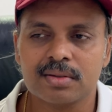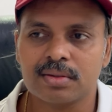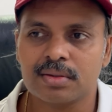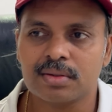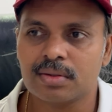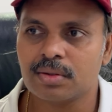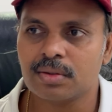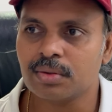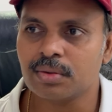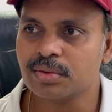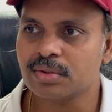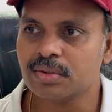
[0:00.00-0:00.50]

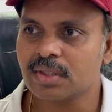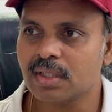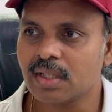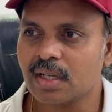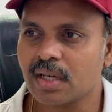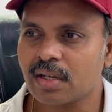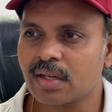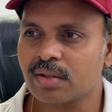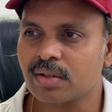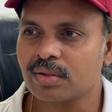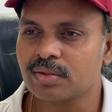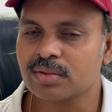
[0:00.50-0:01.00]
two
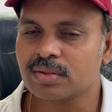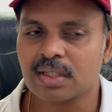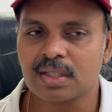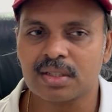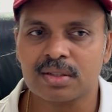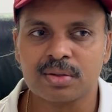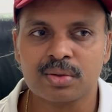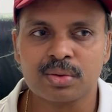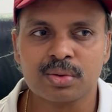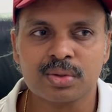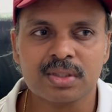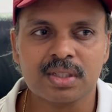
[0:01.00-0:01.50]
scenarios
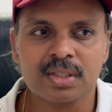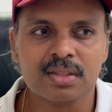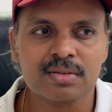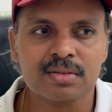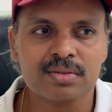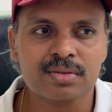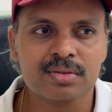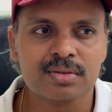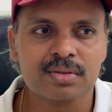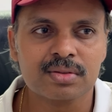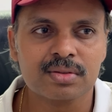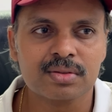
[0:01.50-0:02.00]
or two
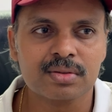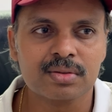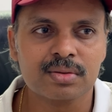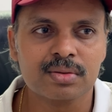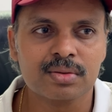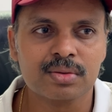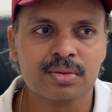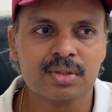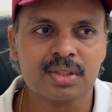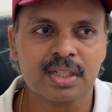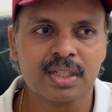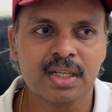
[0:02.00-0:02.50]
things
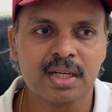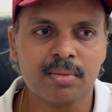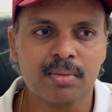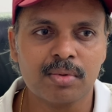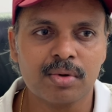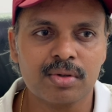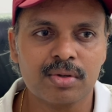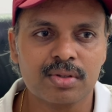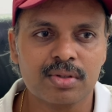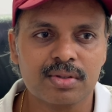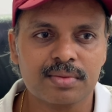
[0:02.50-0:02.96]
to think about.